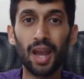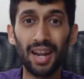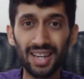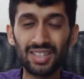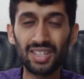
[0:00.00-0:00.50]

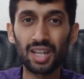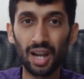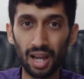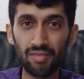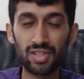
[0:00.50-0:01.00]
energetic
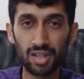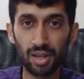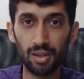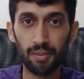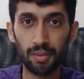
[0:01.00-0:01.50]

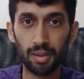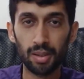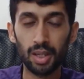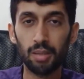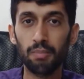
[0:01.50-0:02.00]
lifestyle
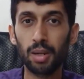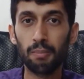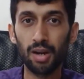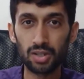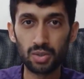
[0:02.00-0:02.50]
by
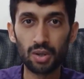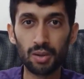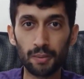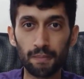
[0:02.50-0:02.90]
mastering